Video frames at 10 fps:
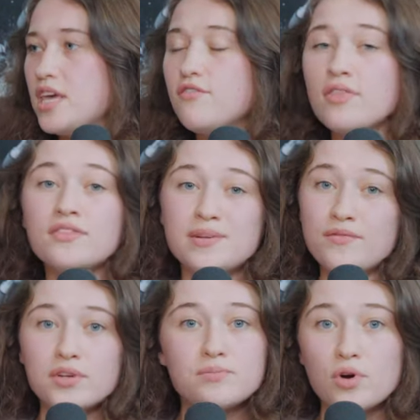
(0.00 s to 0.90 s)
Even some of
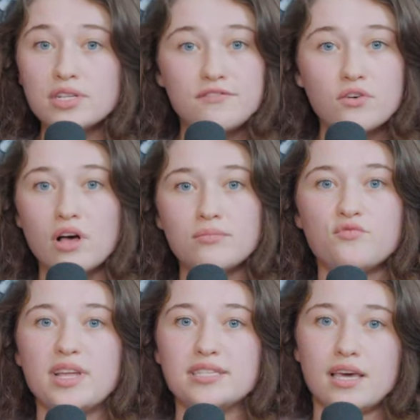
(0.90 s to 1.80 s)
those more difficult
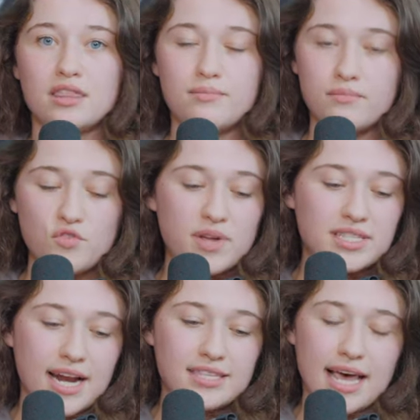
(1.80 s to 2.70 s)
movements, like the movements
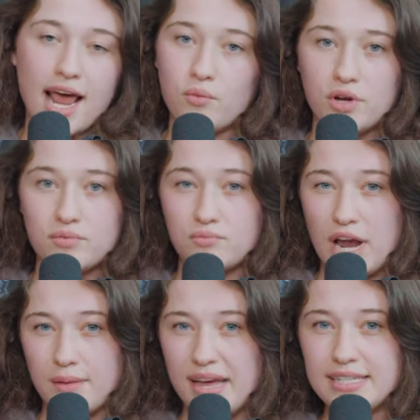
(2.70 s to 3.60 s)
that I said I wouldn't
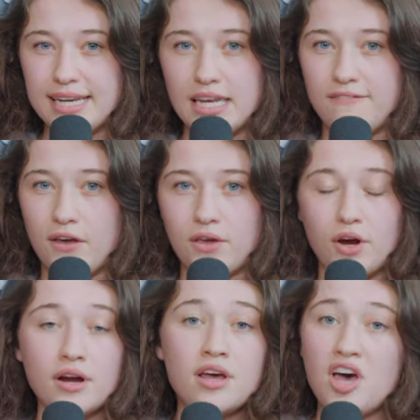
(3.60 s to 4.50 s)
recommend taking to
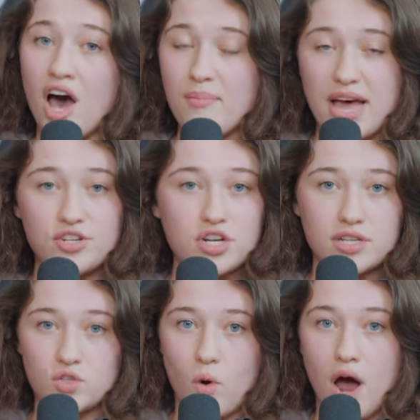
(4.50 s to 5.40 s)
failure, a bench or a
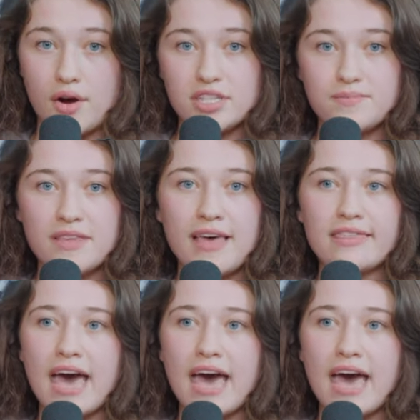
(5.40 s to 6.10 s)
squat or something like